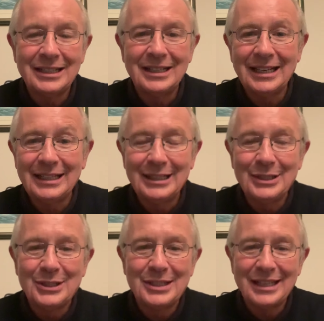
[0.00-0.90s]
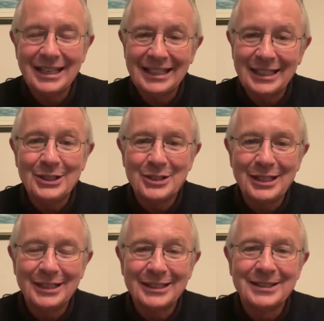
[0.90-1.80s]
against
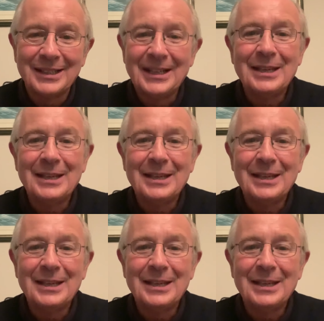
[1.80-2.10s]
England.